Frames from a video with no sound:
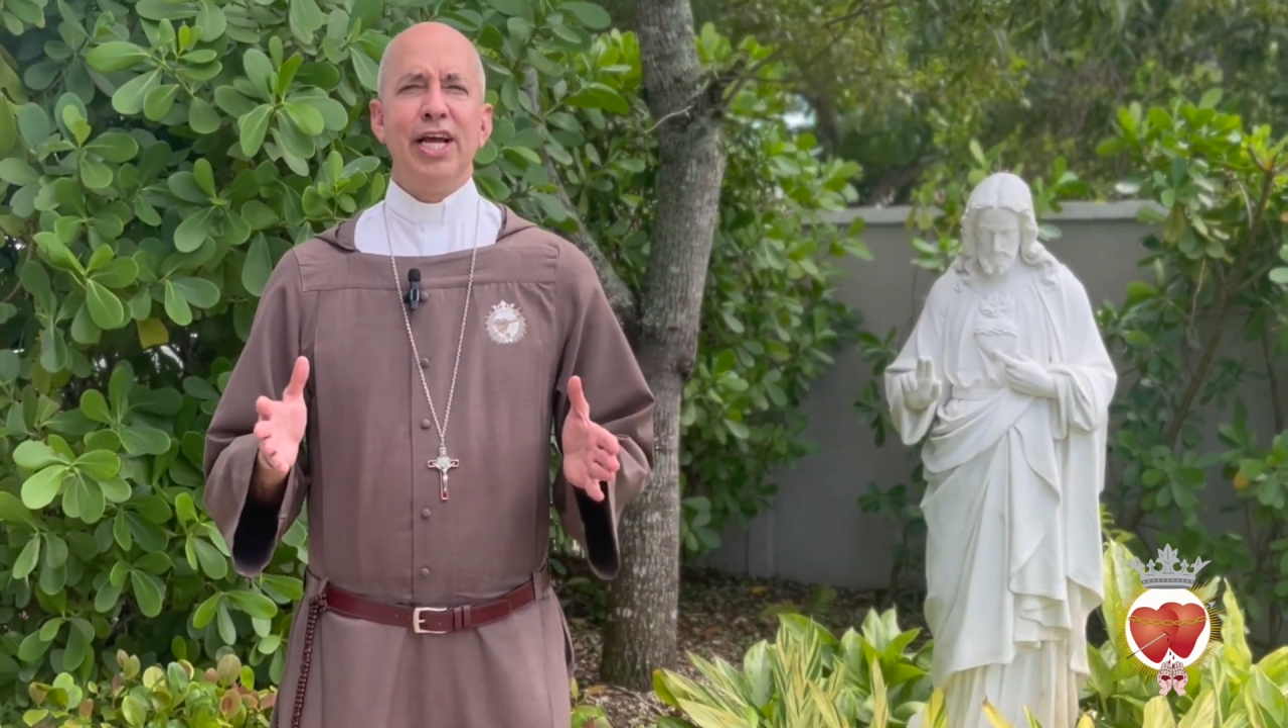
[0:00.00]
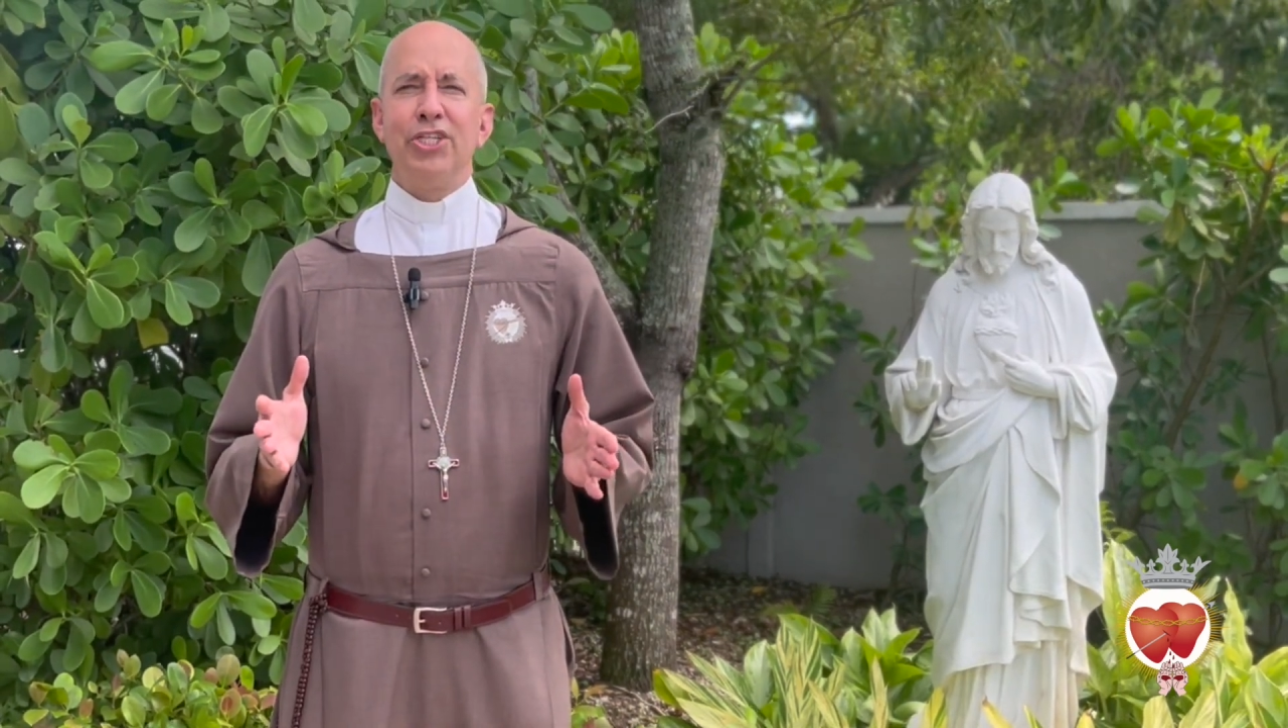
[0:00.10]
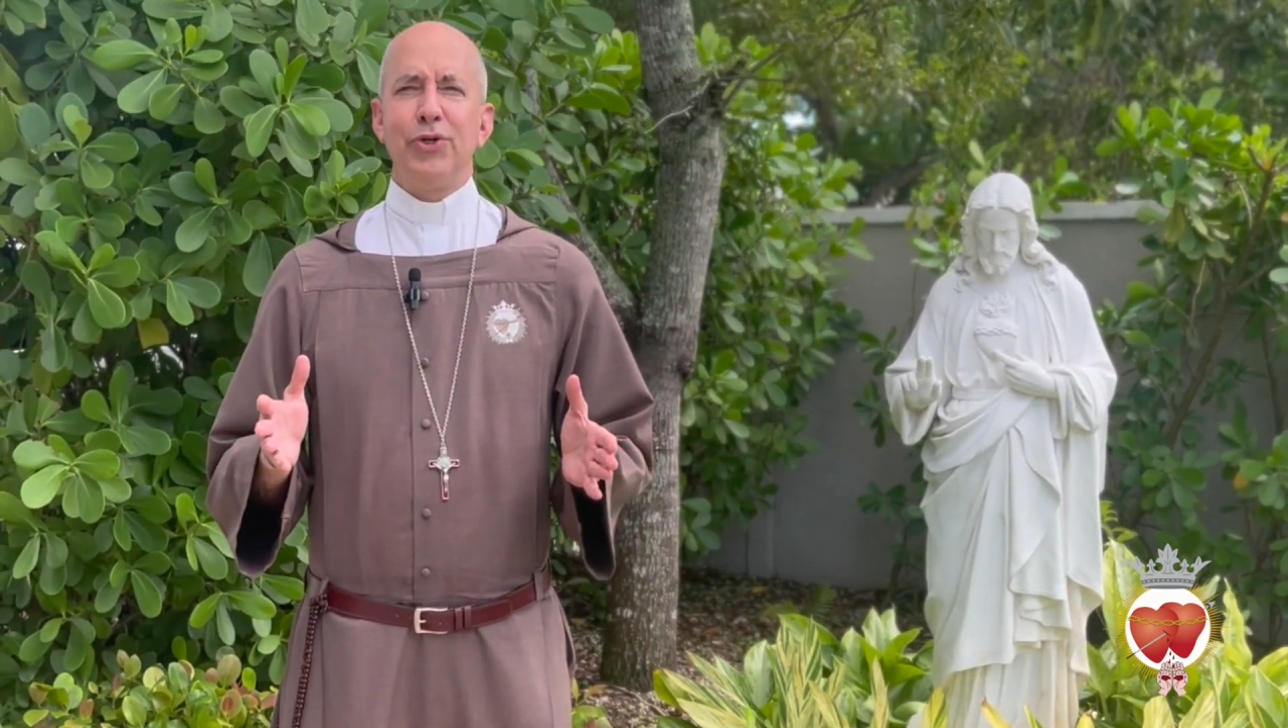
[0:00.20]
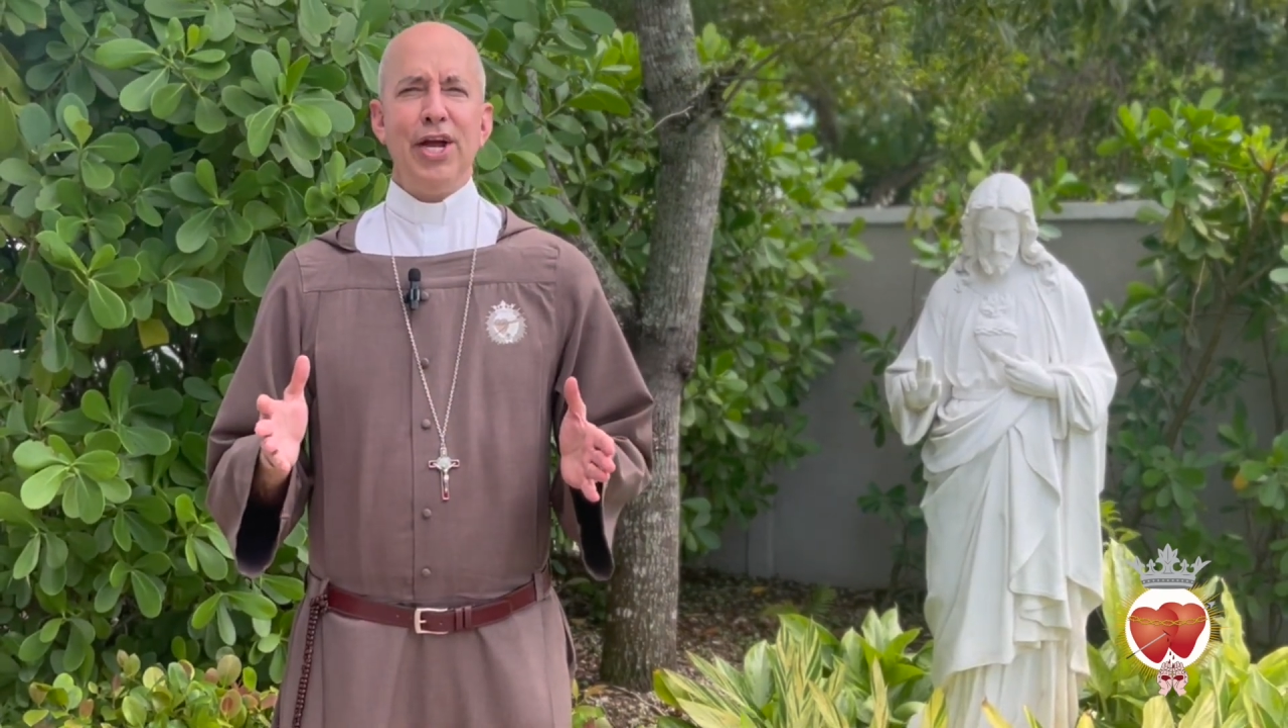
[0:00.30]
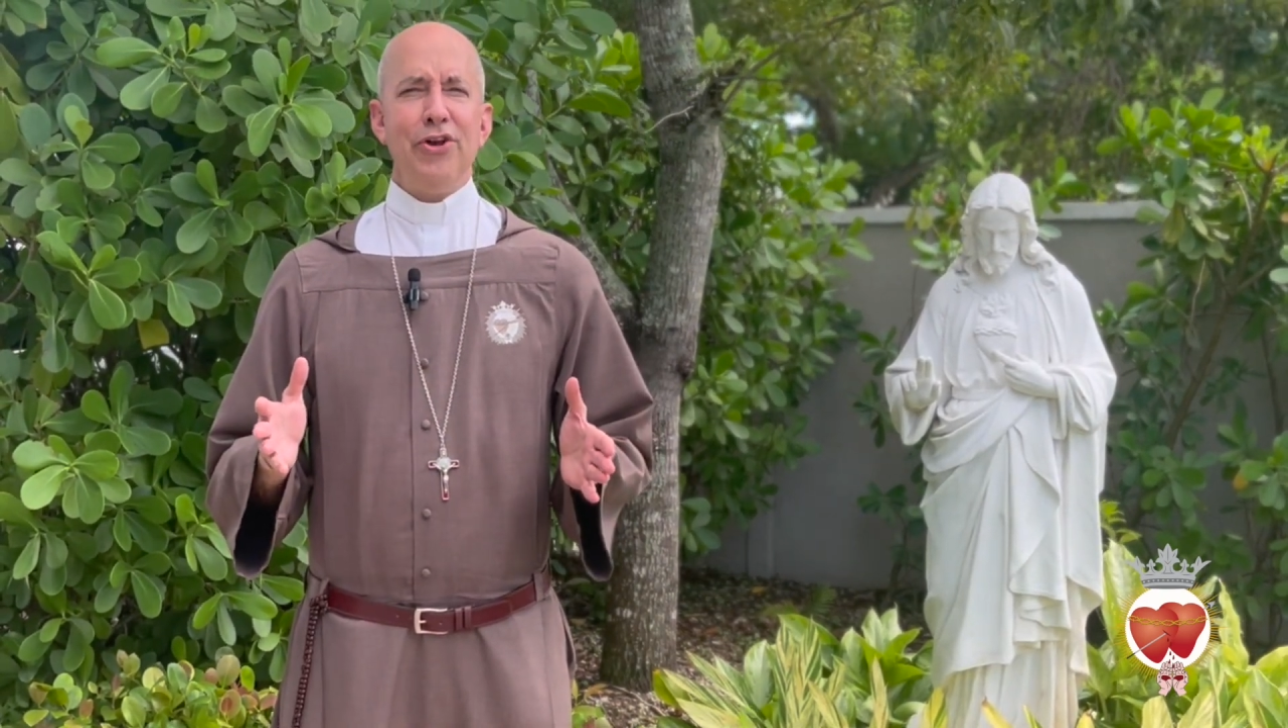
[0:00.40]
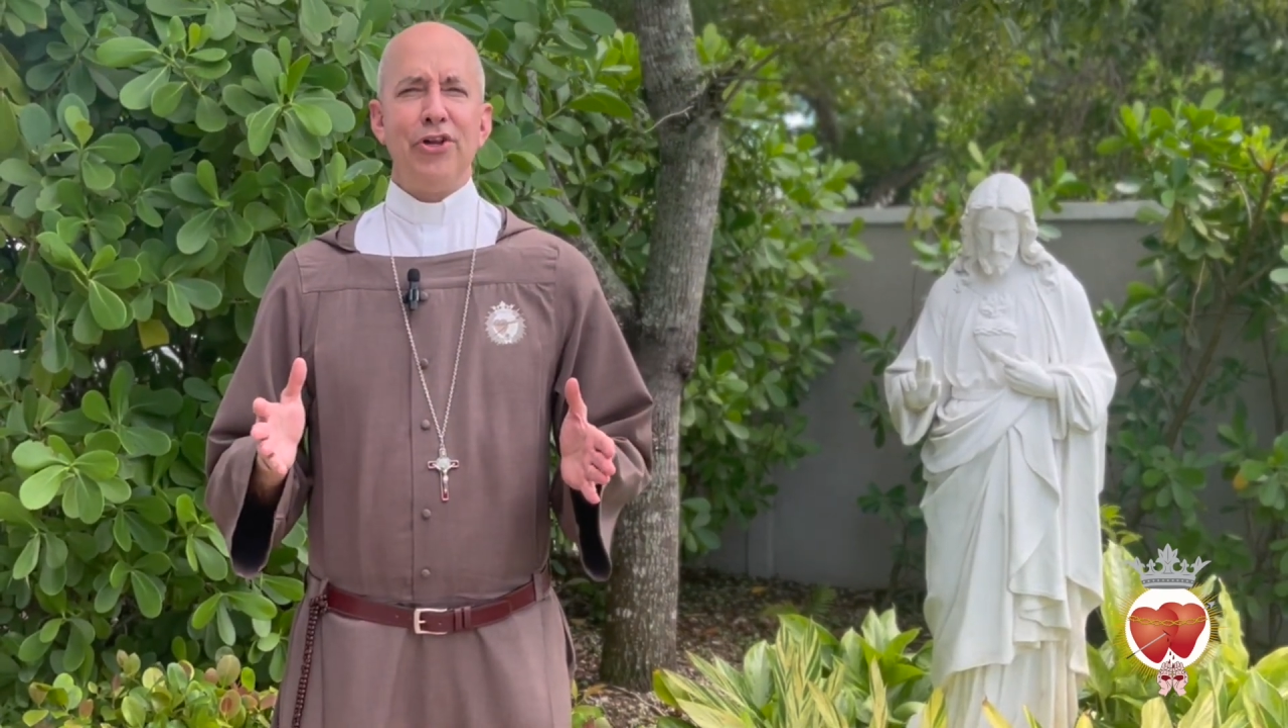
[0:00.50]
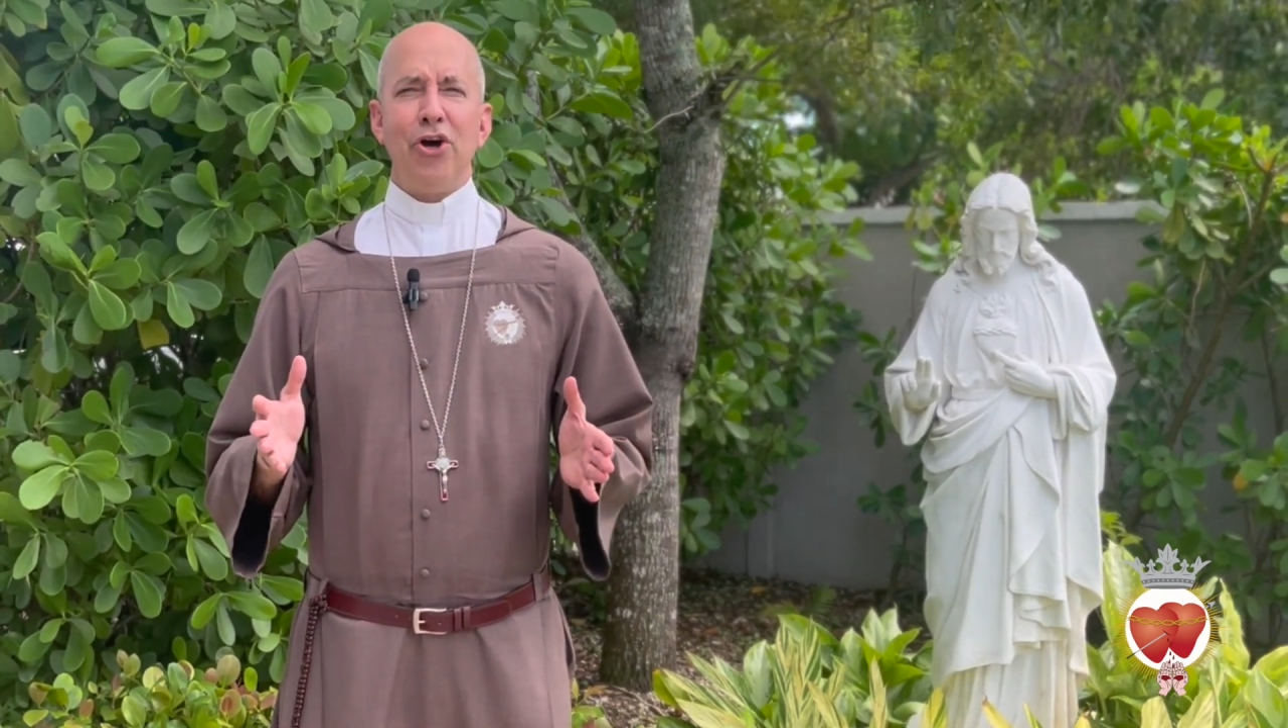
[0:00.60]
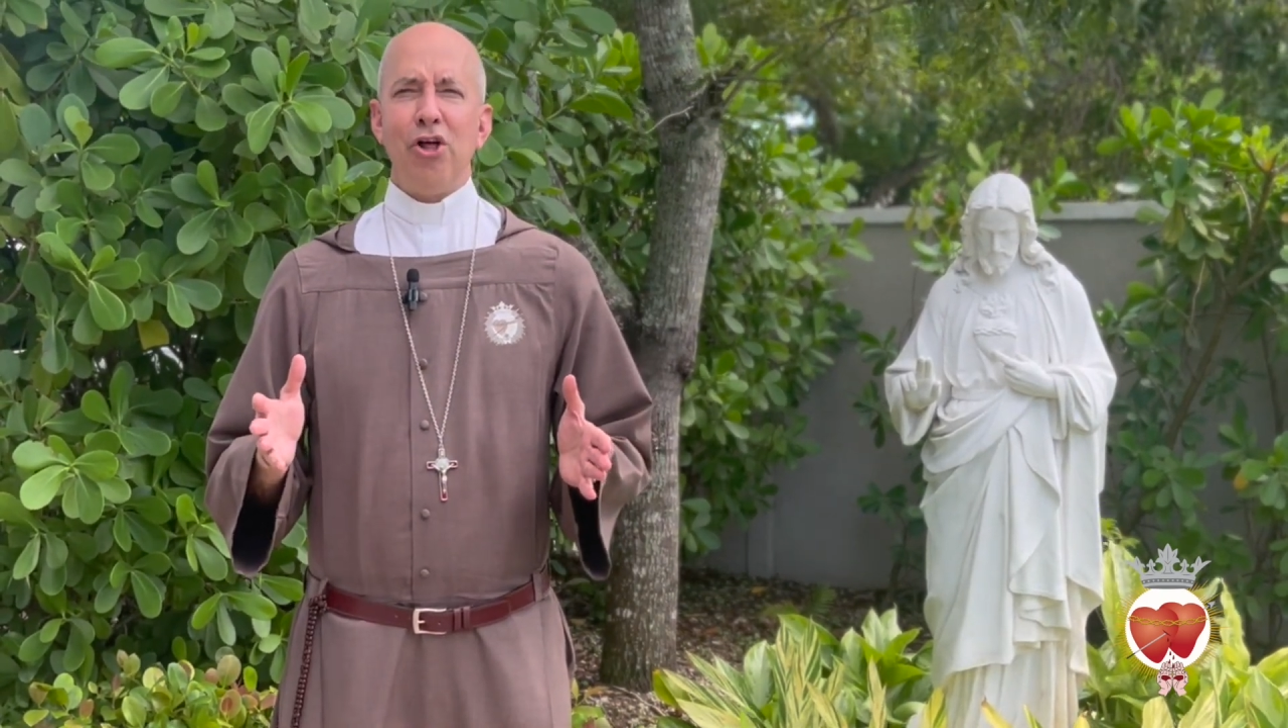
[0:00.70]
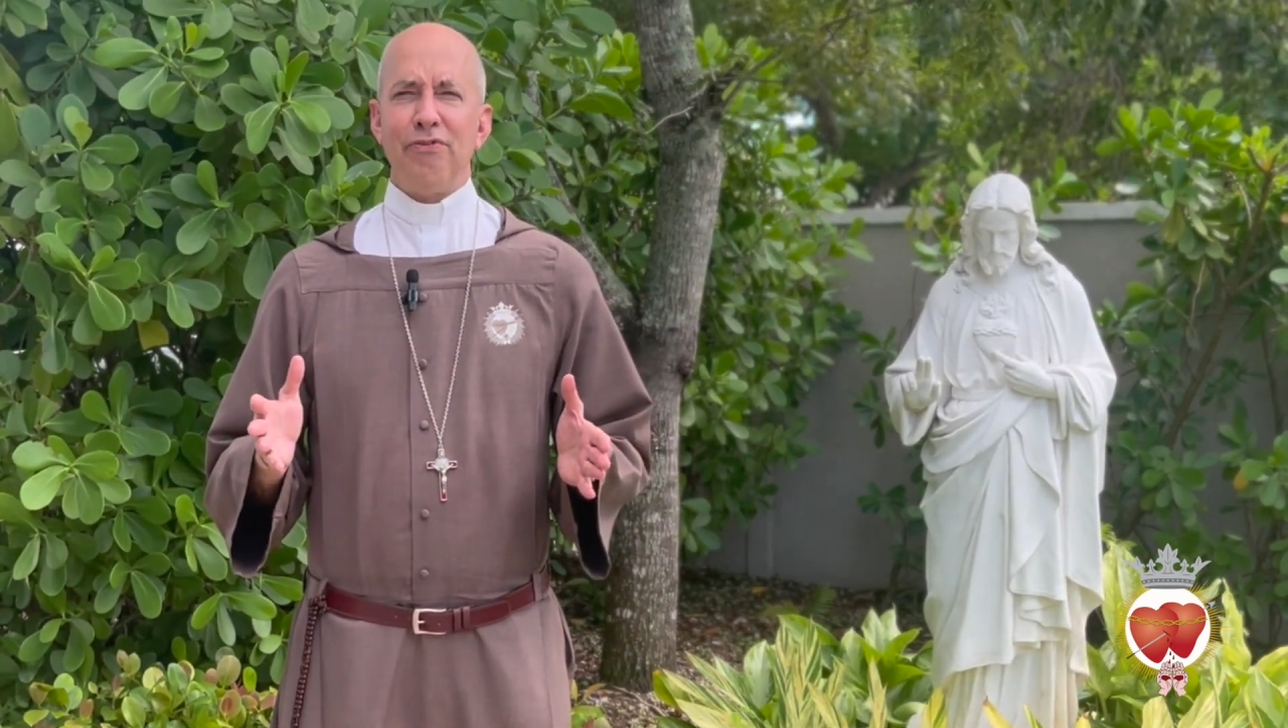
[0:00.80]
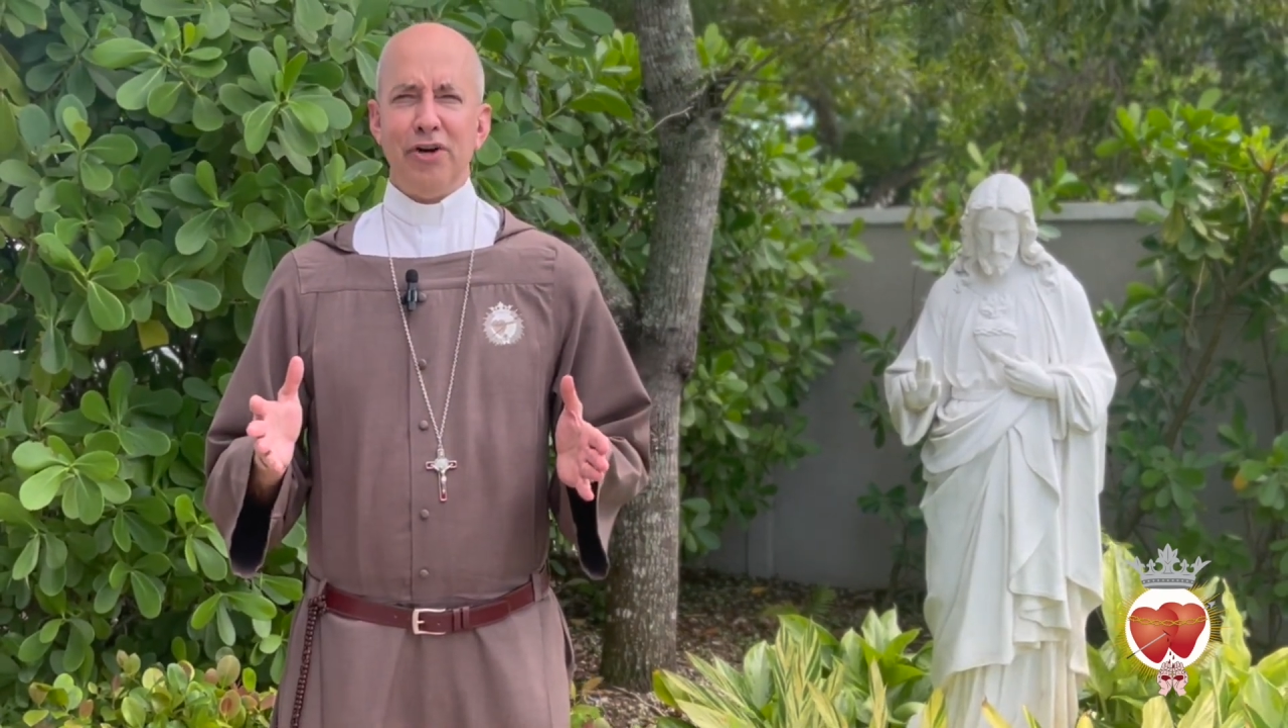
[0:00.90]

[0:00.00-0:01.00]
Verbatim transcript: is greater than all